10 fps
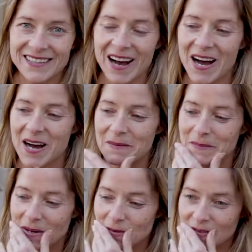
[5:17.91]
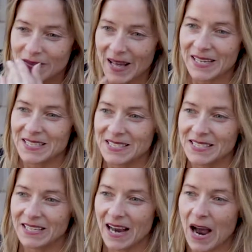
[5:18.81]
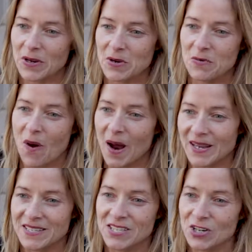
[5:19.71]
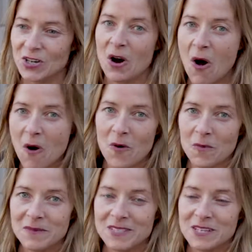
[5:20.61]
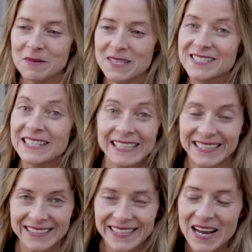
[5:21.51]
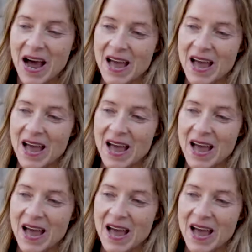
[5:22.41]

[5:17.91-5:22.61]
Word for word: um, it reflects how you want your home to be seen.